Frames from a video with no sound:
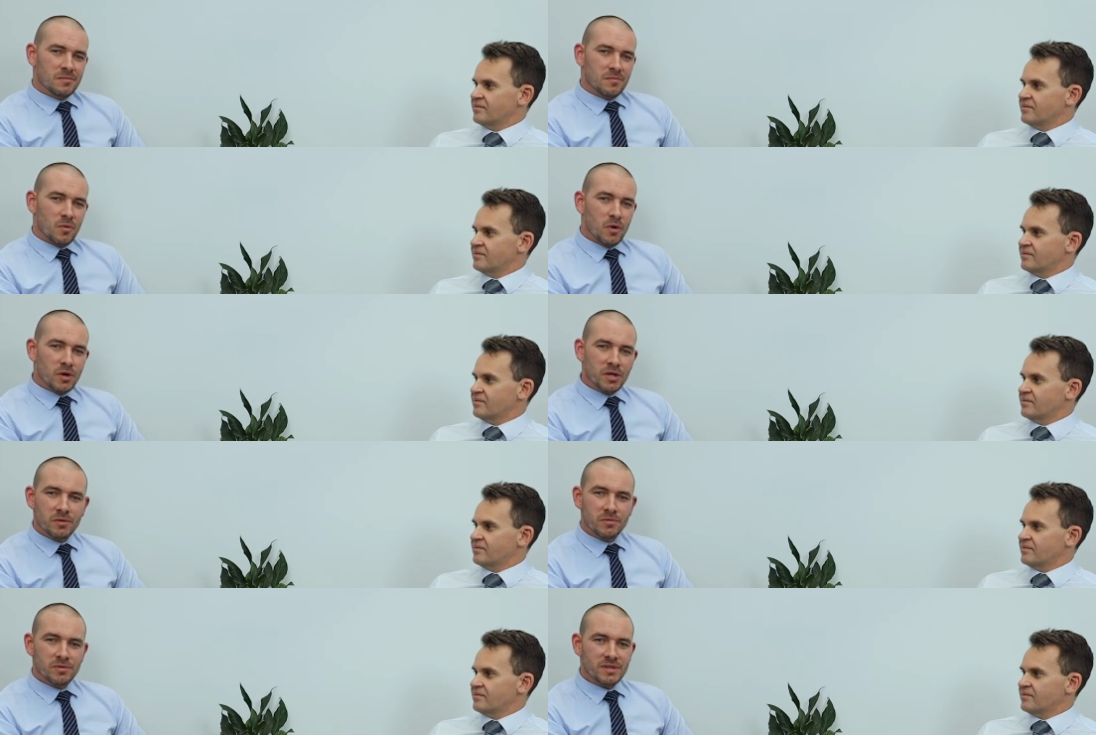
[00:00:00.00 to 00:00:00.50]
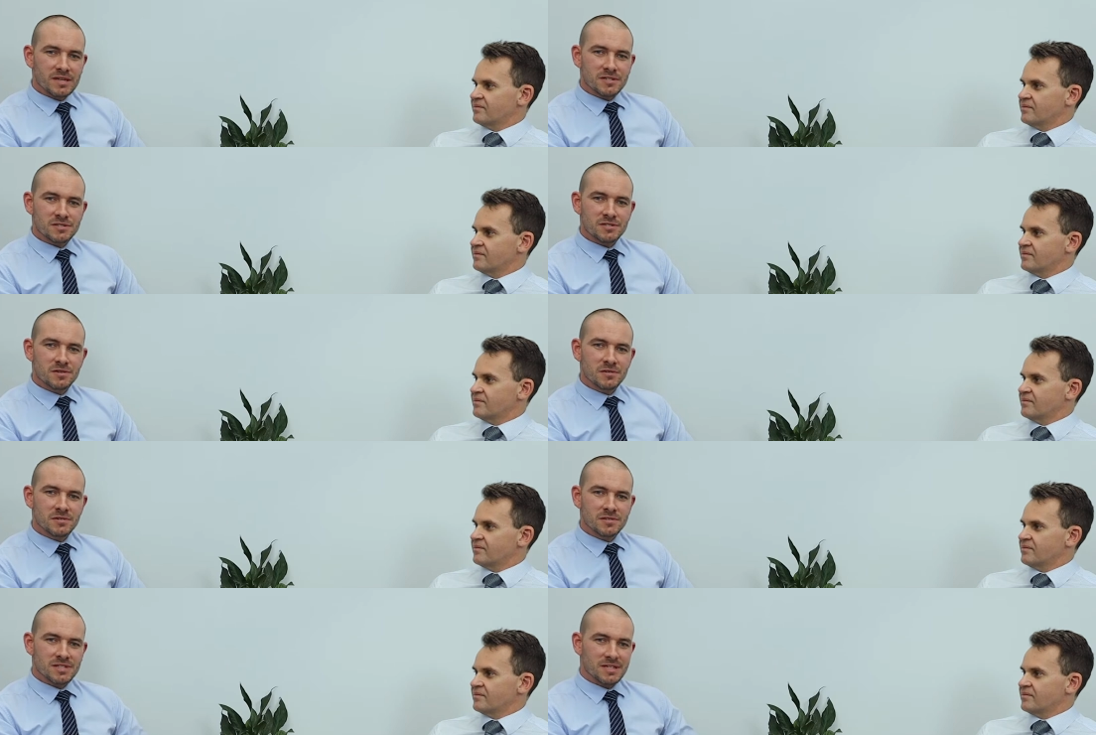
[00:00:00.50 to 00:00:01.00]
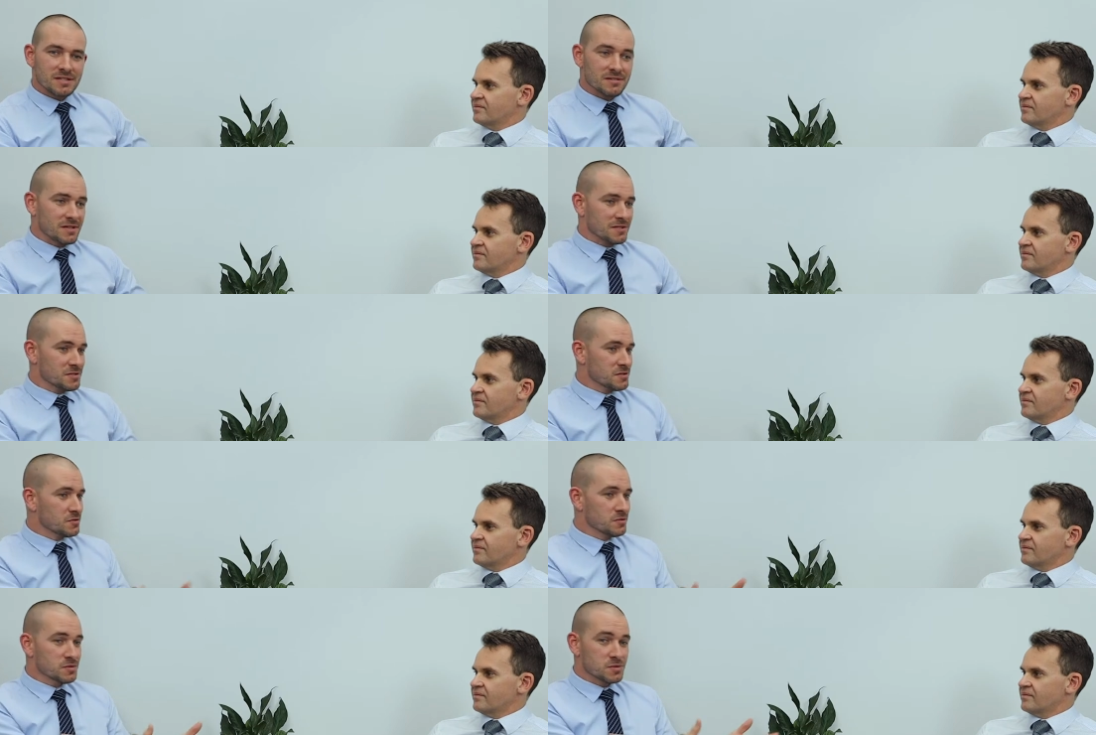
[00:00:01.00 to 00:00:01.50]
Speaker 1: working with our students and,
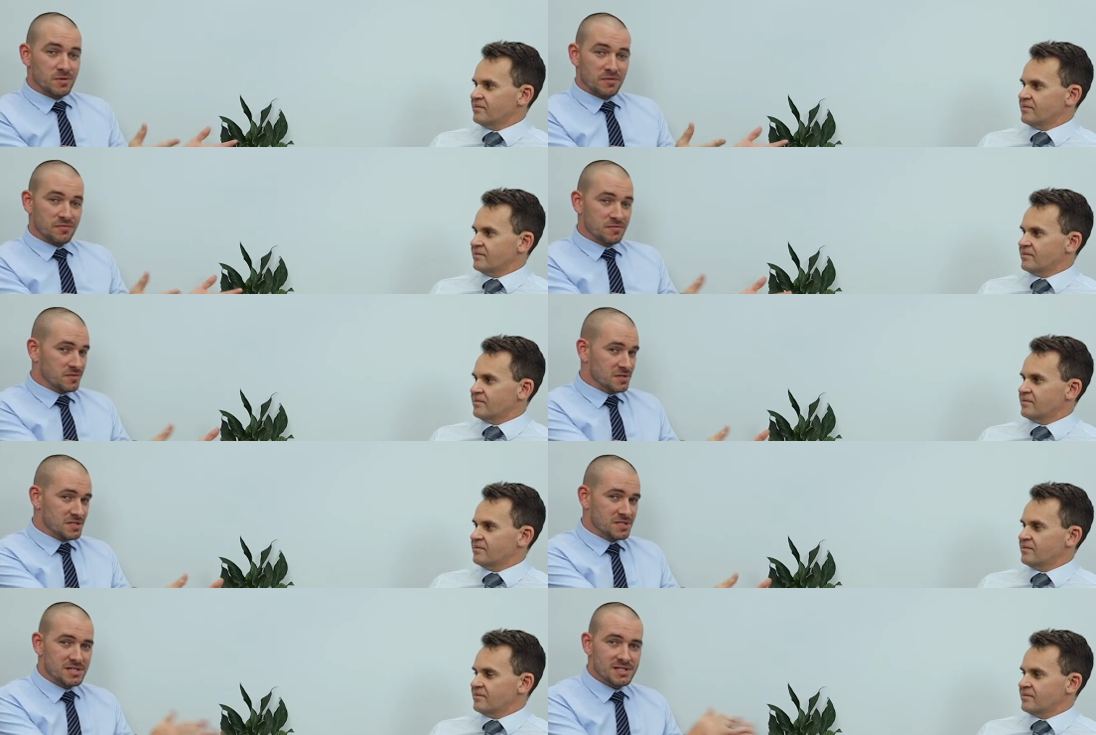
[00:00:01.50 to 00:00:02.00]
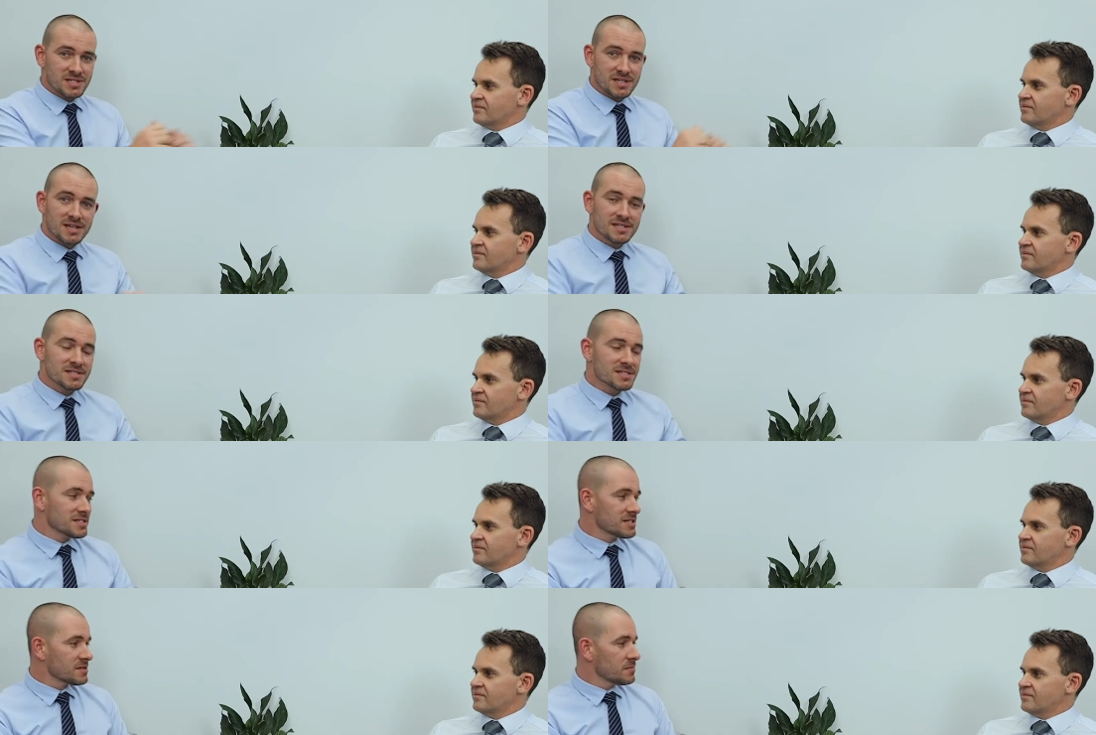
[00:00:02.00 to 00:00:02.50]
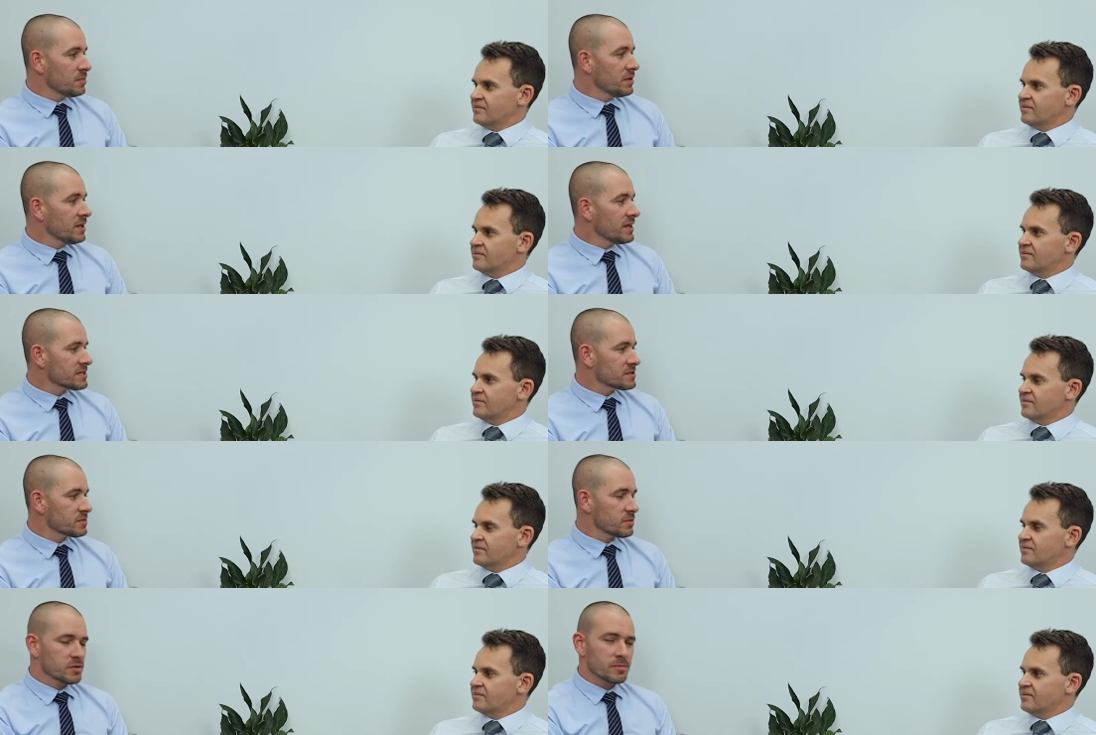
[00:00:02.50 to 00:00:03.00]
and schools we've just discussed is
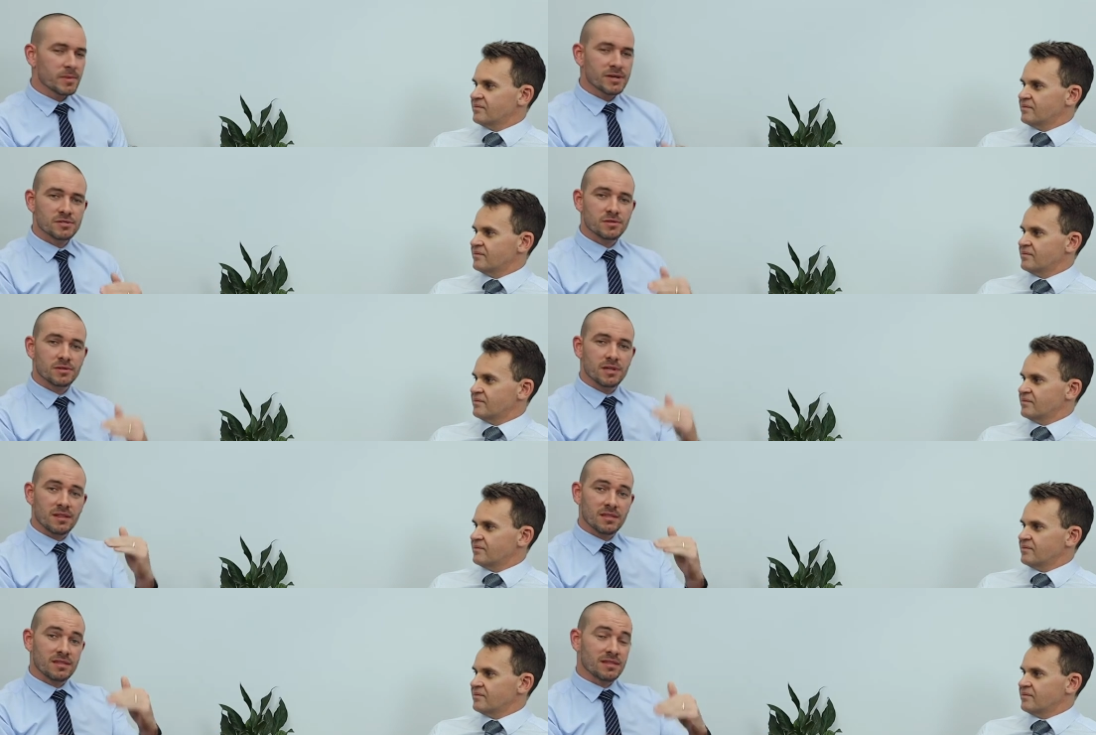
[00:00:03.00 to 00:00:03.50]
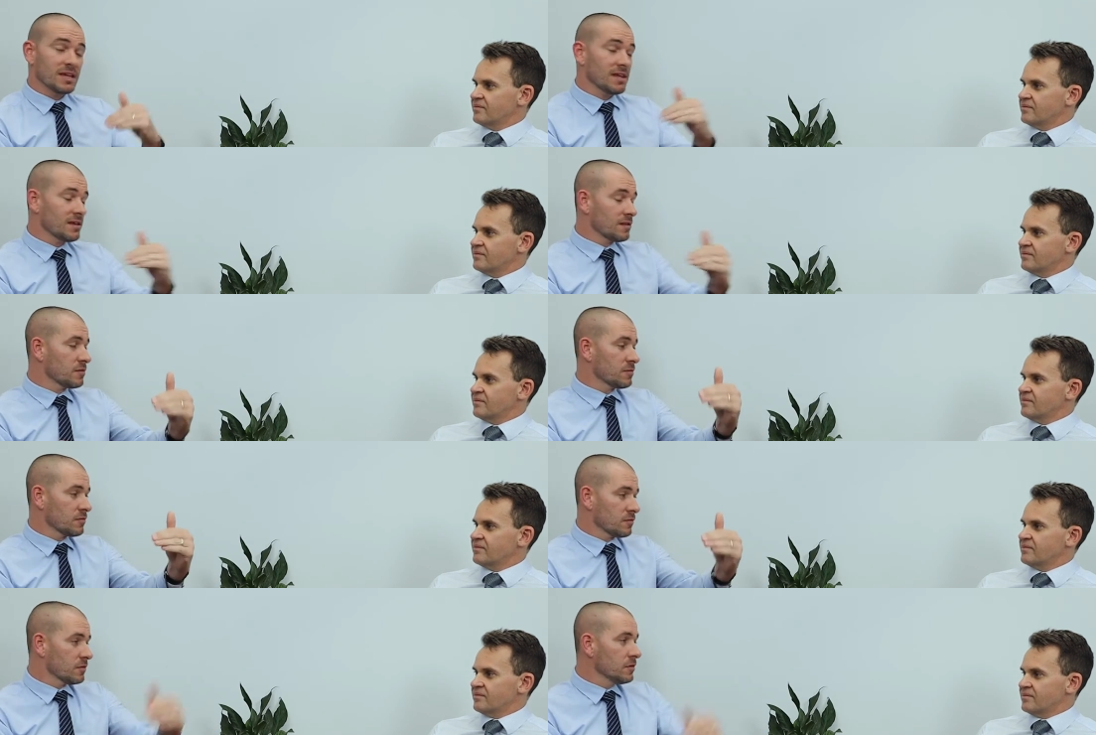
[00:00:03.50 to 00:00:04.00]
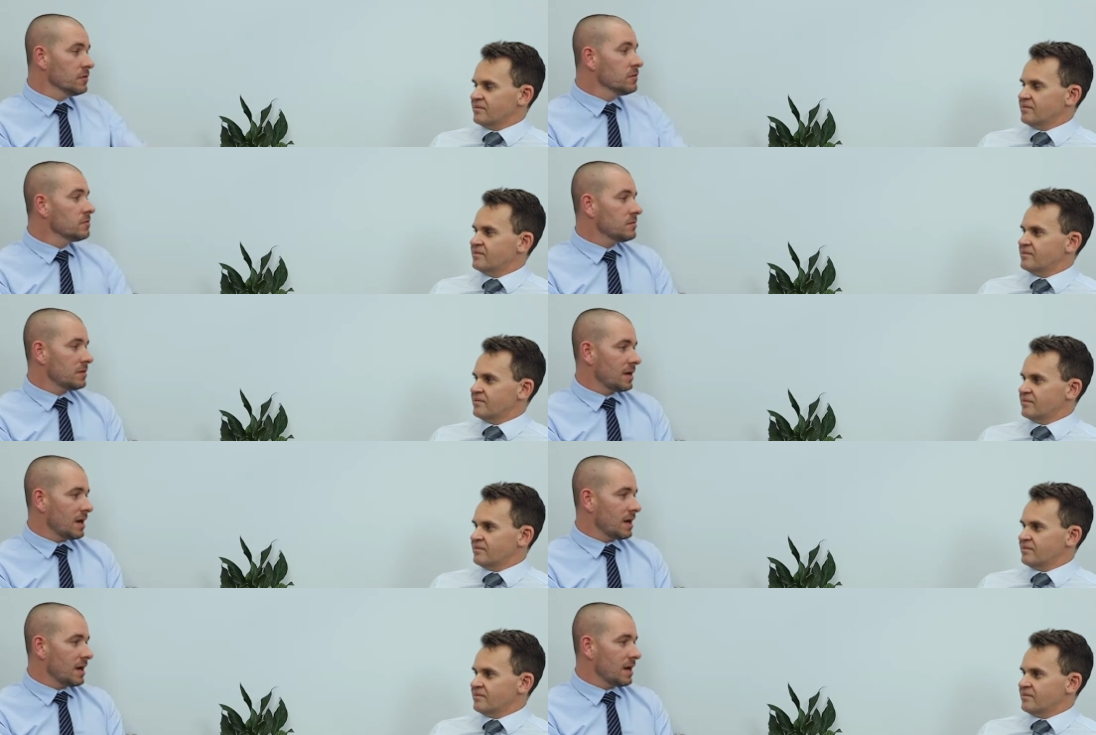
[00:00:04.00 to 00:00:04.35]
complex. We want to make sure they think through